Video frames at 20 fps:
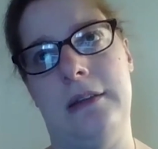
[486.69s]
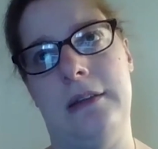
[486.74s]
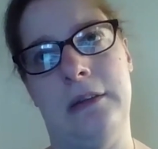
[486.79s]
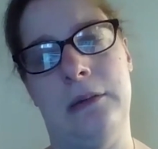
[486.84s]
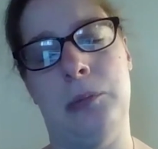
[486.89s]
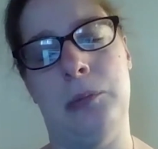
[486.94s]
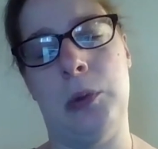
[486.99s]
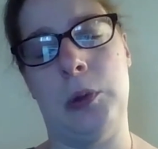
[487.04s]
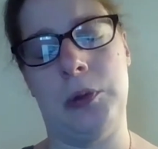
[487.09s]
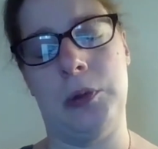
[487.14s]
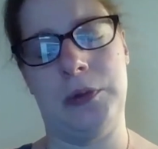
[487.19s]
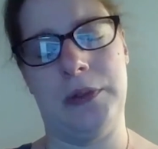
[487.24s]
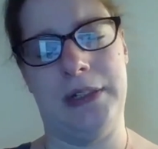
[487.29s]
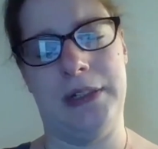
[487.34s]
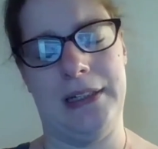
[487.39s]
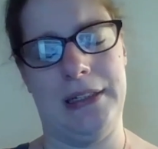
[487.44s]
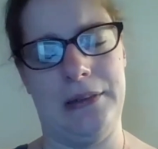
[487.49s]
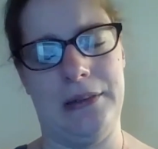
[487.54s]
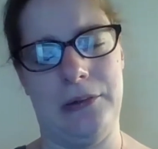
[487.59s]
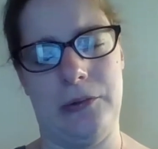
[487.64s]
the
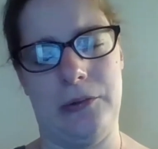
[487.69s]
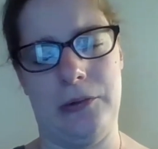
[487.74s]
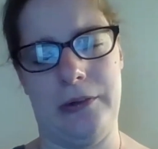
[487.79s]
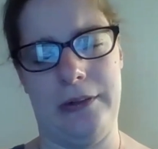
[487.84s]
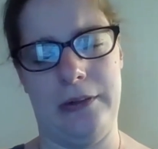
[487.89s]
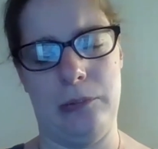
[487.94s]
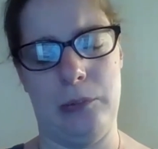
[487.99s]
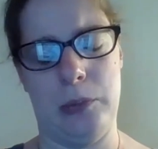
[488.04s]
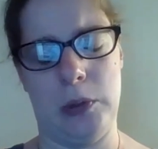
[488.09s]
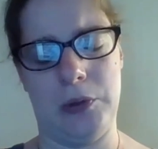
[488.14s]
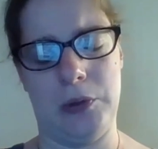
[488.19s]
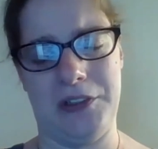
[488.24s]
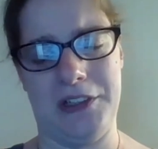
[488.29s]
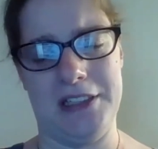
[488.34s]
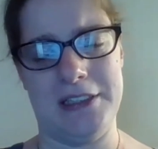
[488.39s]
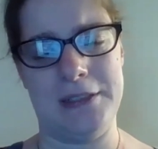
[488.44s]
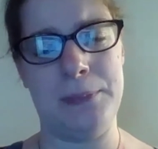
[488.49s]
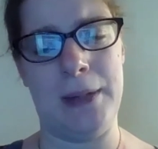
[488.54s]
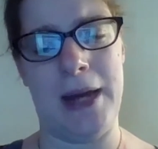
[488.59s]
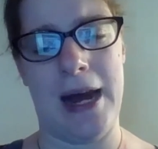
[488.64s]
bully or the
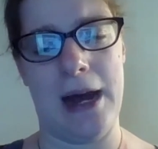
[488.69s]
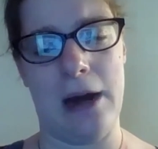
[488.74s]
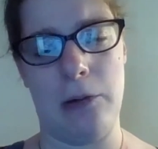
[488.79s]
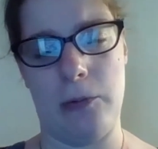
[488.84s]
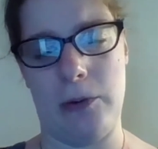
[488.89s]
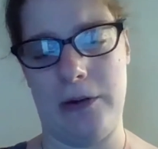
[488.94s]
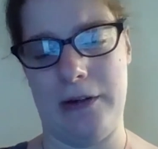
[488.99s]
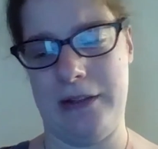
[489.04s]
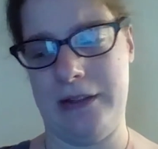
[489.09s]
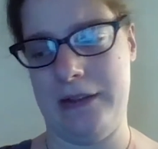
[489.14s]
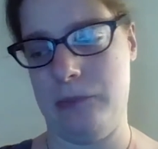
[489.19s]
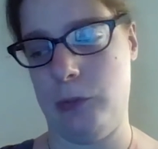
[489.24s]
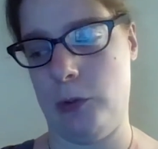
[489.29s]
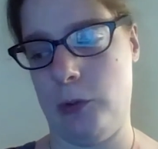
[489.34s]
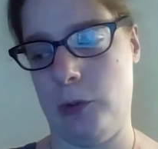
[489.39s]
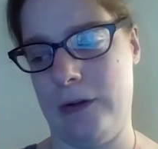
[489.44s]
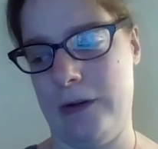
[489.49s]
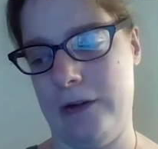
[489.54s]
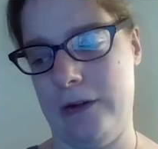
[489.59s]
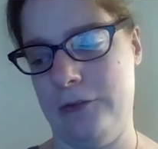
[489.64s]
bully's power
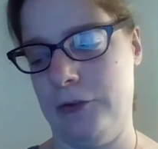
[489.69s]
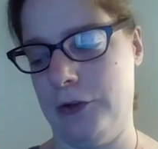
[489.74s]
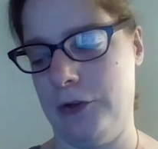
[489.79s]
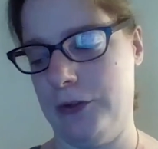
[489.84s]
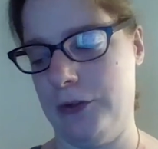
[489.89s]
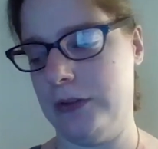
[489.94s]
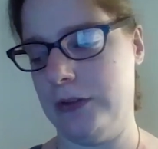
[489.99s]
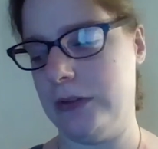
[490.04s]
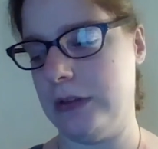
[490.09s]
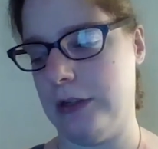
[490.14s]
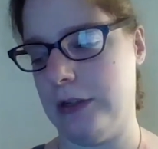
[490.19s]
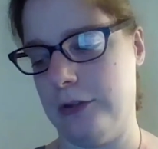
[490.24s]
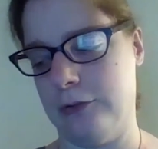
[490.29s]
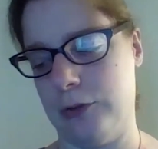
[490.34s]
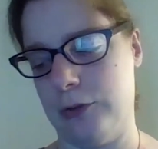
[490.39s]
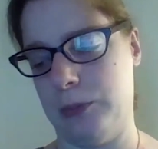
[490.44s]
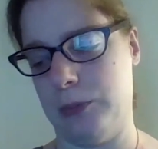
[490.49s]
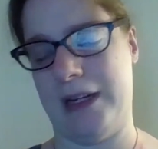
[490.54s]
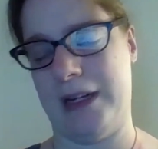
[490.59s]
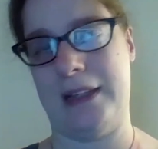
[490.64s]
anymore over
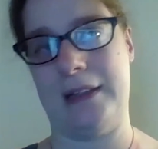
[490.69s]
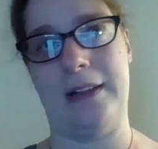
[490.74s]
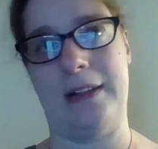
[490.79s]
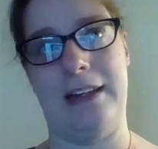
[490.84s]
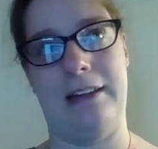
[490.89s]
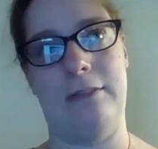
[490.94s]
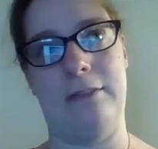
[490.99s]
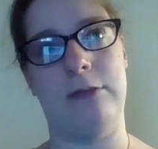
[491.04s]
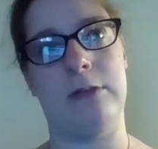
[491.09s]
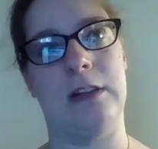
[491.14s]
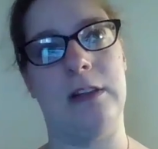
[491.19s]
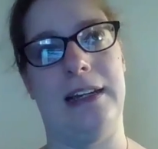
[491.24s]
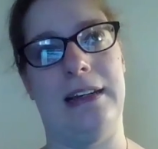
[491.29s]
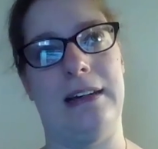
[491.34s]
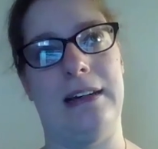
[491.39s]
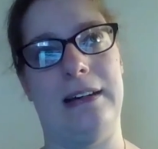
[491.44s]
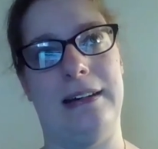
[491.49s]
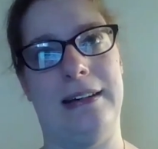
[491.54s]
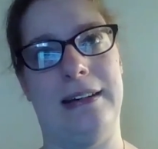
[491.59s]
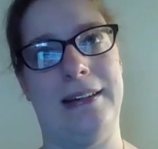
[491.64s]
over my life like
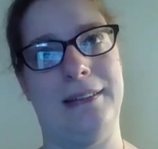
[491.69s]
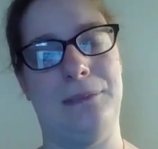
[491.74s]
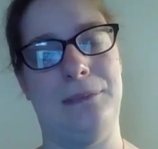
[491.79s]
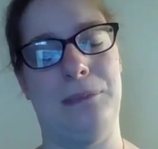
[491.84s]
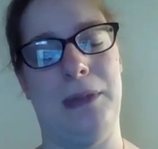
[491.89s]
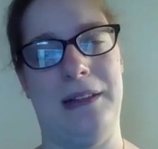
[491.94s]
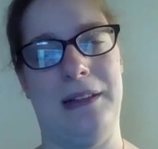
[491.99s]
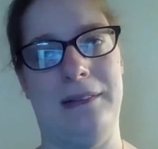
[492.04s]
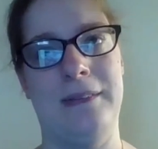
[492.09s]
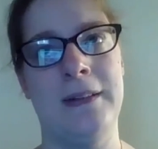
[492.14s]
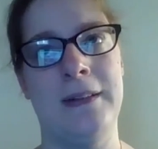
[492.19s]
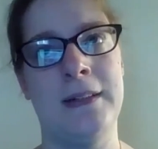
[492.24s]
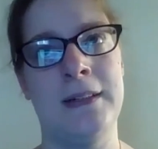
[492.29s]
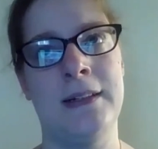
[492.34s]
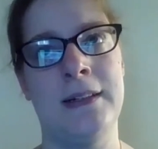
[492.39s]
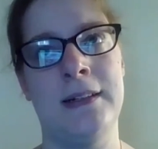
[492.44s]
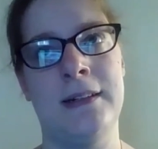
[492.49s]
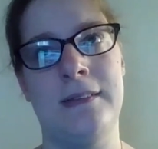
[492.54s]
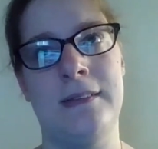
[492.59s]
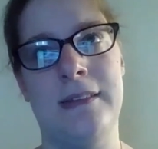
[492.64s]
i had been
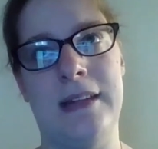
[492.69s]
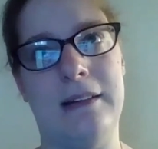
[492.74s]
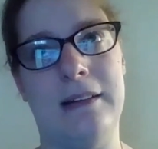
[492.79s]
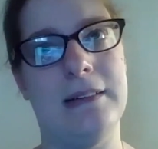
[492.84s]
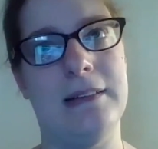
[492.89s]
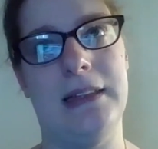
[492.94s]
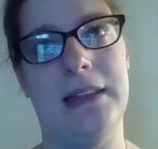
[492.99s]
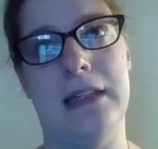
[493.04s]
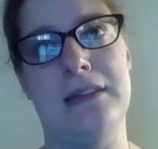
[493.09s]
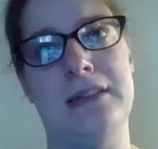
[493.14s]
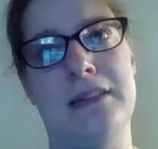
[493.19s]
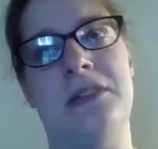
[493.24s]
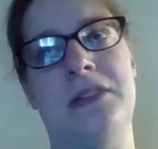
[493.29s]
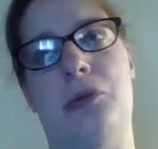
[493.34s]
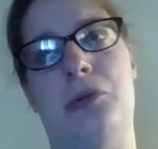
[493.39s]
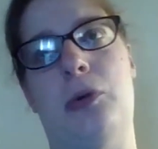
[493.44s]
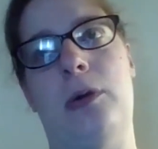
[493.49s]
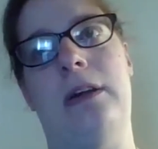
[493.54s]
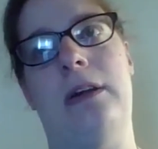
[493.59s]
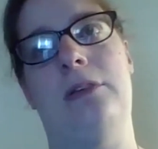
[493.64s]
telling this
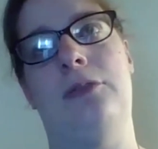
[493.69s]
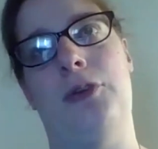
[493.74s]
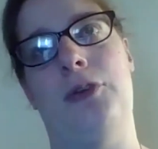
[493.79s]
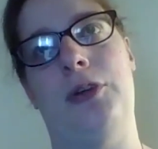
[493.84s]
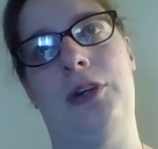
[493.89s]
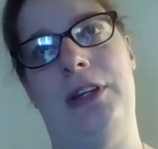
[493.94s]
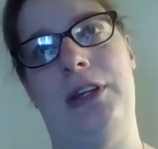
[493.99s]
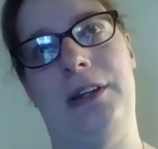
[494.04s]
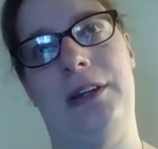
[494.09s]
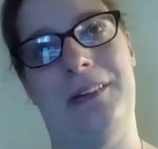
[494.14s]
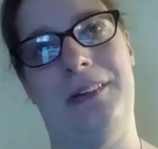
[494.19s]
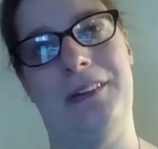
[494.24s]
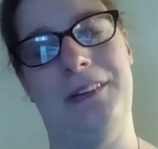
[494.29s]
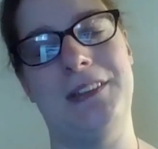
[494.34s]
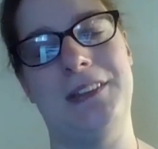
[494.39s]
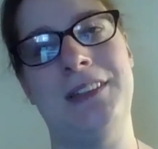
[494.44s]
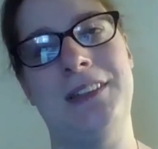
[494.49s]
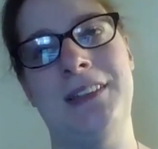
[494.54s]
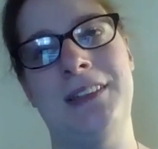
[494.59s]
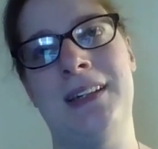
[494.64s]
story for
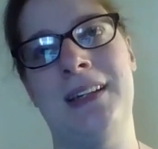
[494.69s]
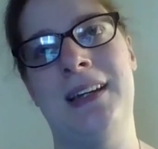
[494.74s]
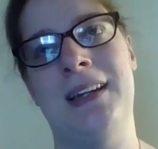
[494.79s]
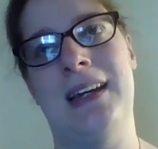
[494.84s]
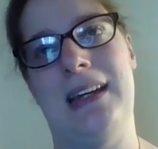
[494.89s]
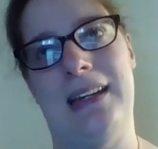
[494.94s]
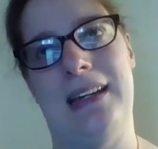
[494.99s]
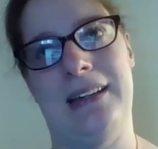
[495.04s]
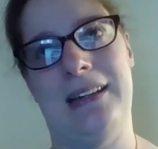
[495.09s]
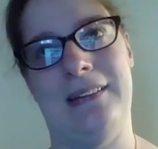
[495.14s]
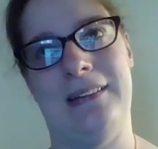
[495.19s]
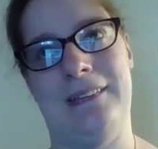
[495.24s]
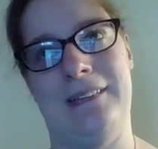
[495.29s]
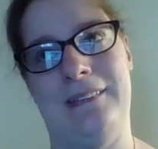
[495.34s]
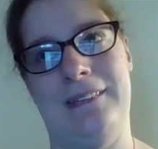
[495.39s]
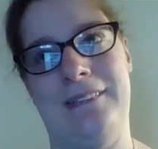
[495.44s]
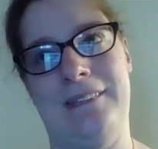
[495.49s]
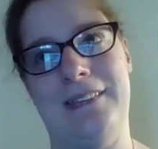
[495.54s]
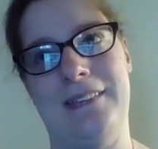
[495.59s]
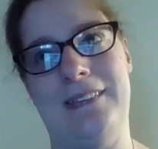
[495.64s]
years
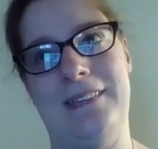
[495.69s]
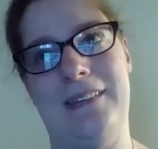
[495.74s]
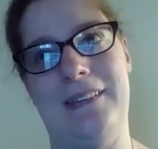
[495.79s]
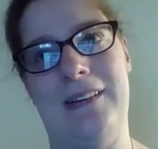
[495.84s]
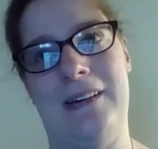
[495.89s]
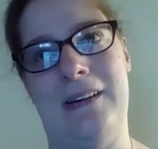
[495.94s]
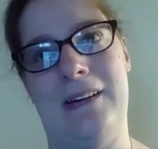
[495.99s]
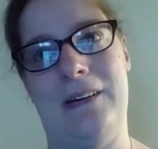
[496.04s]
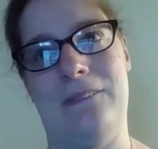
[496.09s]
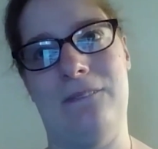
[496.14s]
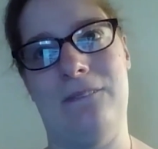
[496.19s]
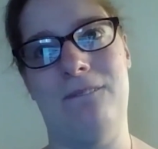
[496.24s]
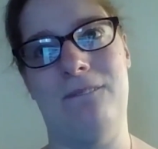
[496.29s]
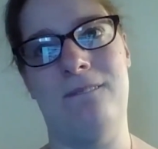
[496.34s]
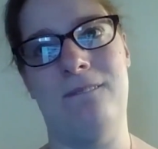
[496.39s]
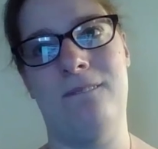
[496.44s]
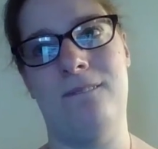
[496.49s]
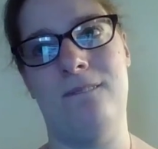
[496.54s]
and um,